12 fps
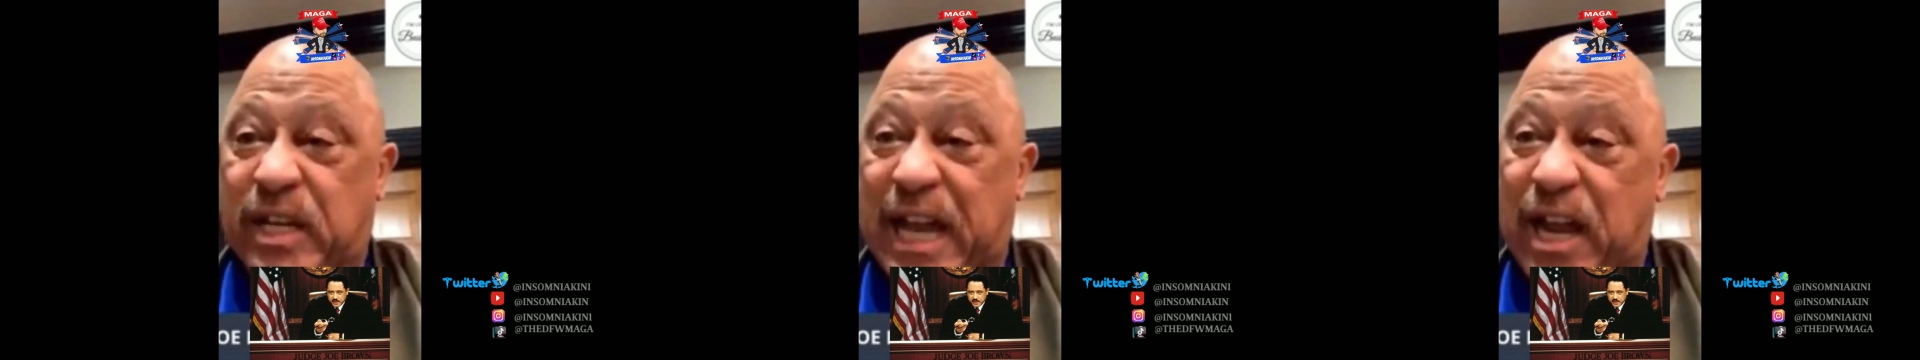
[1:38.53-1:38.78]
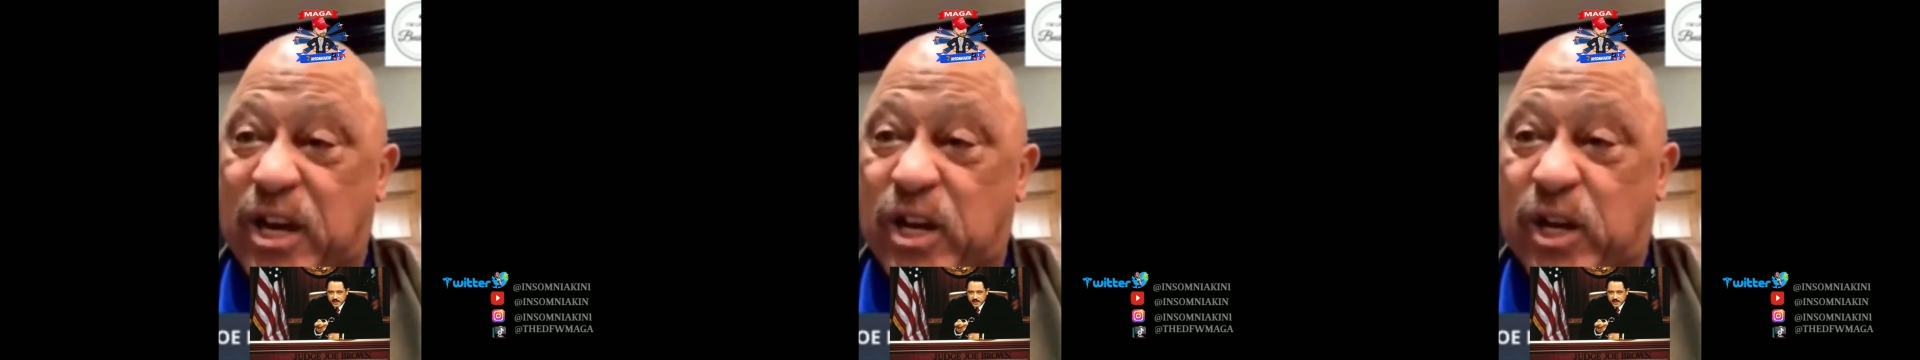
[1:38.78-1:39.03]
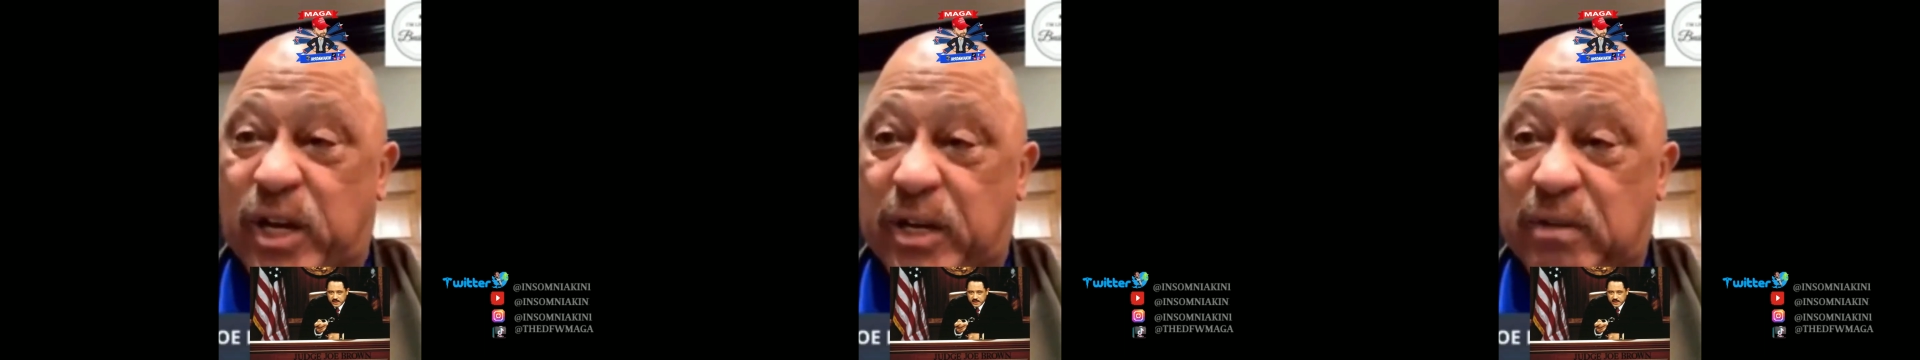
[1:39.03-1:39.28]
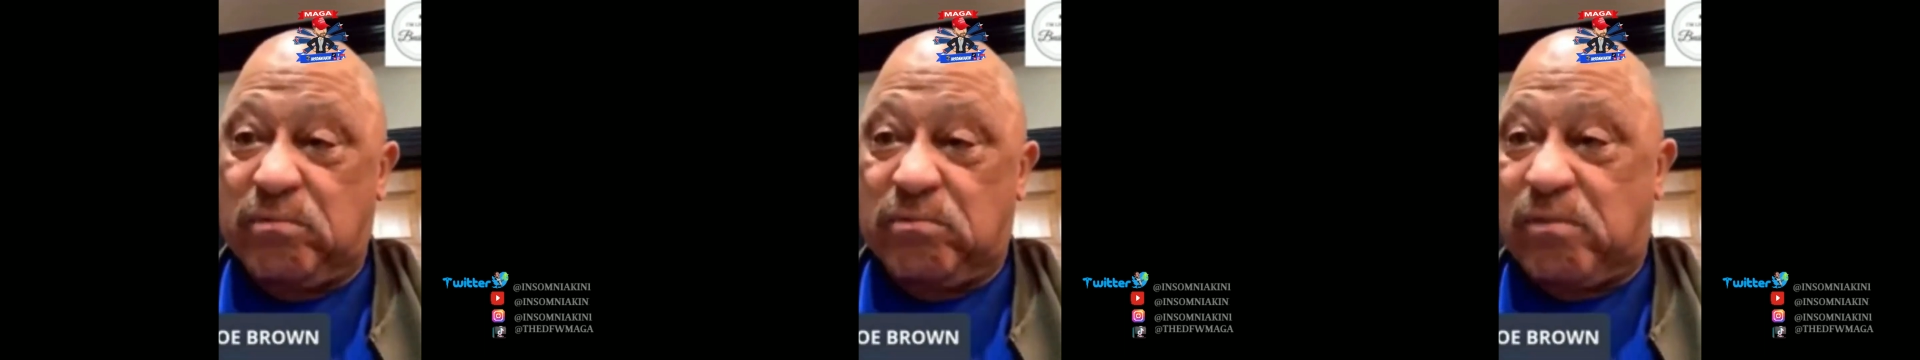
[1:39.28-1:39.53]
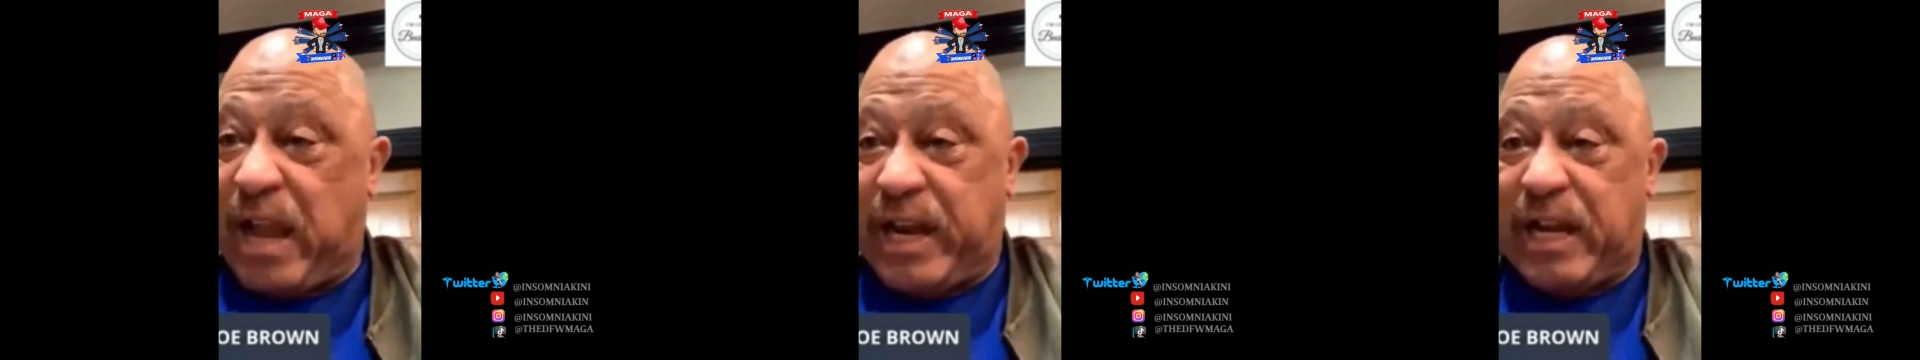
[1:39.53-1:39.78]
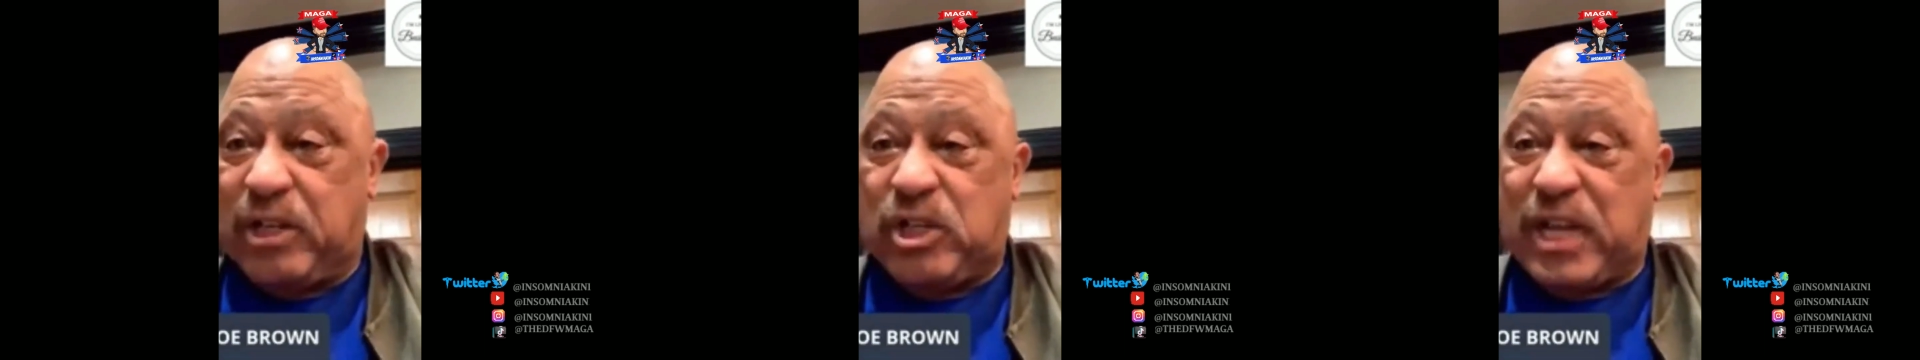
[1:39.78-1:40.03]
I heard it right
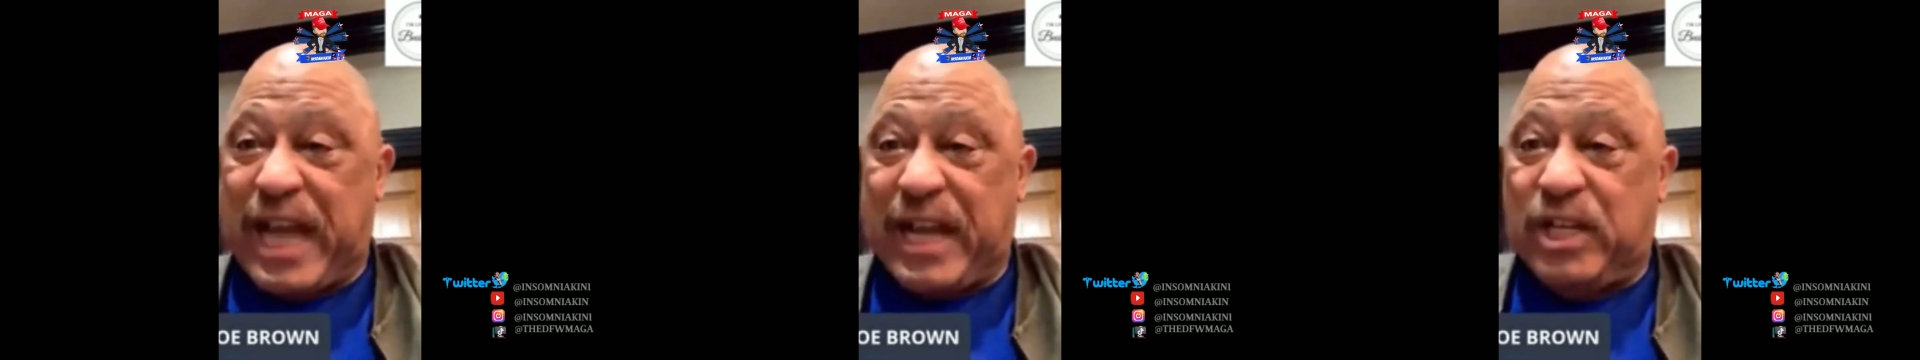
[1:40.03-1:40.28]
outside